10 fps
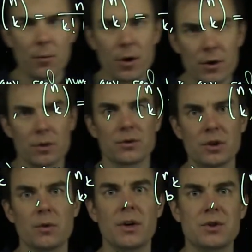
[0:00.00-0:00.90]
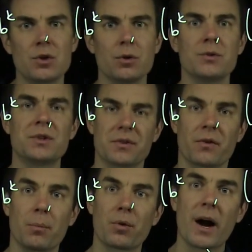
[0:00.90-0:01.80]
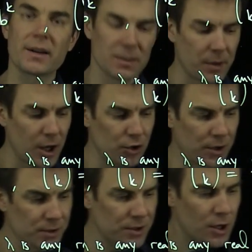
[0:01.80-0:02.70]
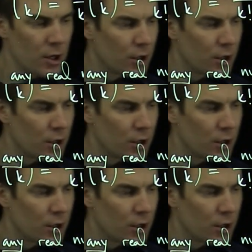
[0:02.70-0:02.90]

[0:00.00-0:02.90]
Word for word: what you'll do is you'll use these for approximations.